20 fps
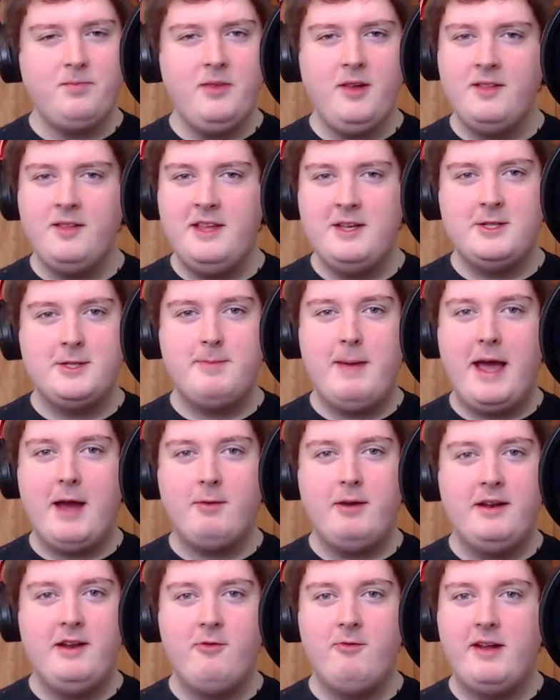This is back
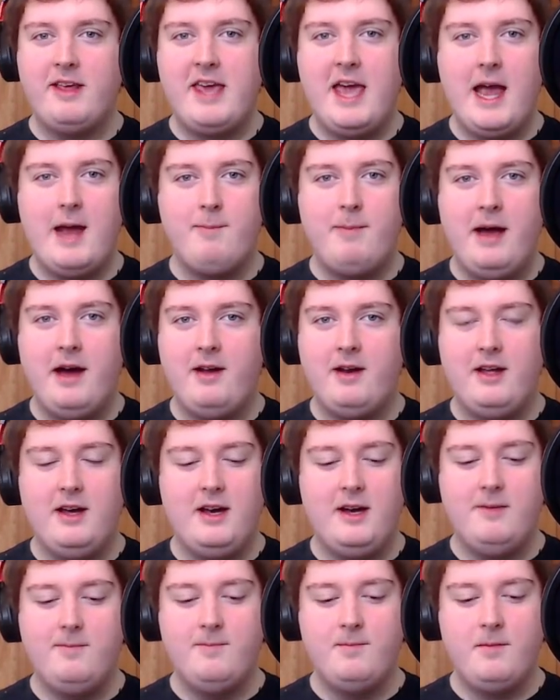when I didn't really care about
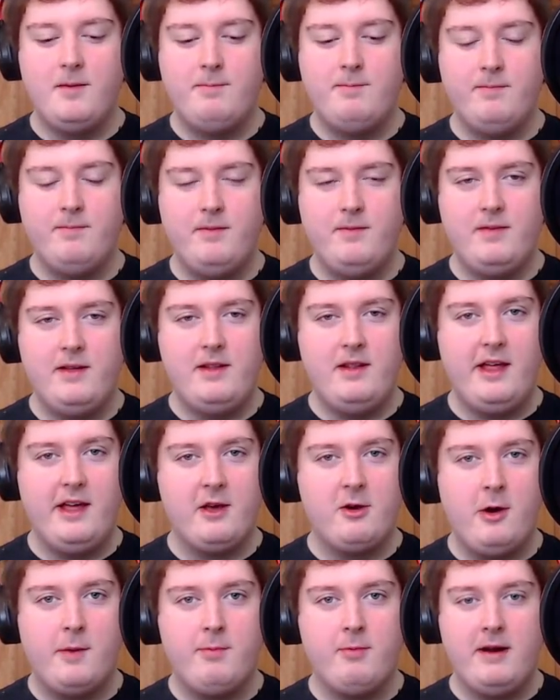
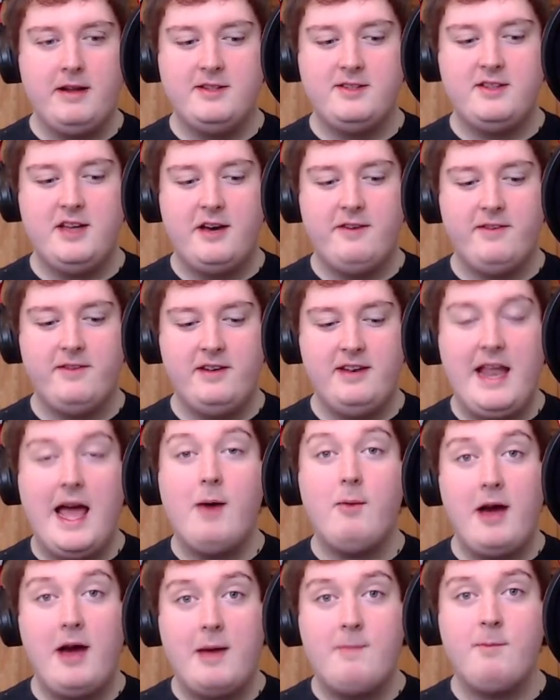copyright and stuff, and now
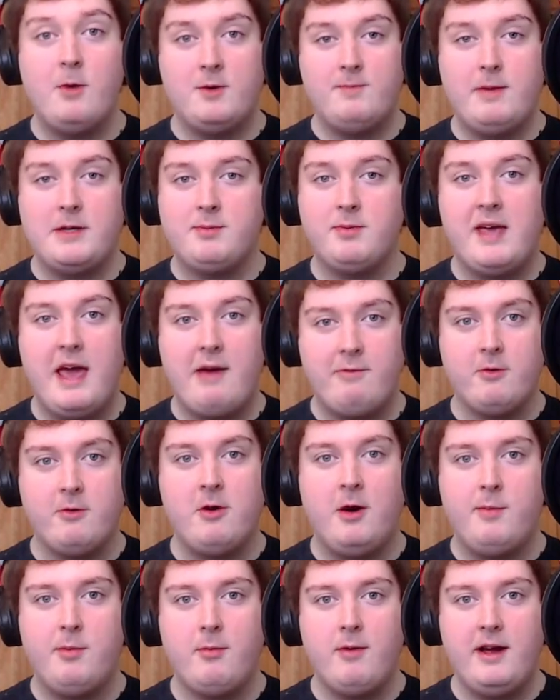I am much more careful with
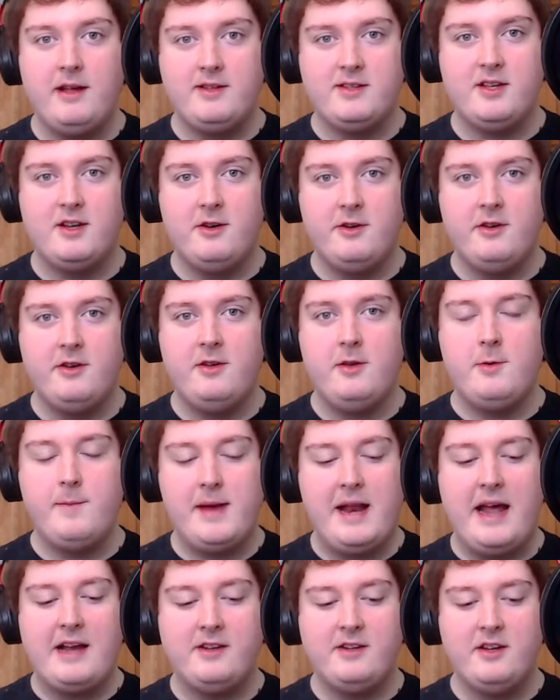copyright. So you'll be
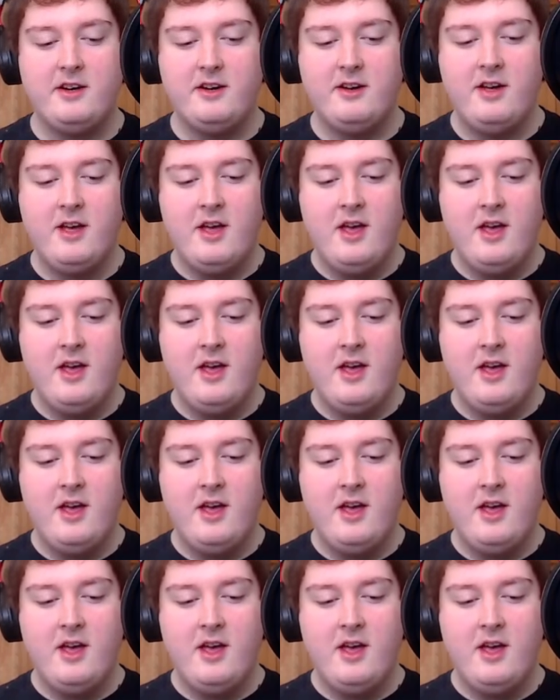glad to know.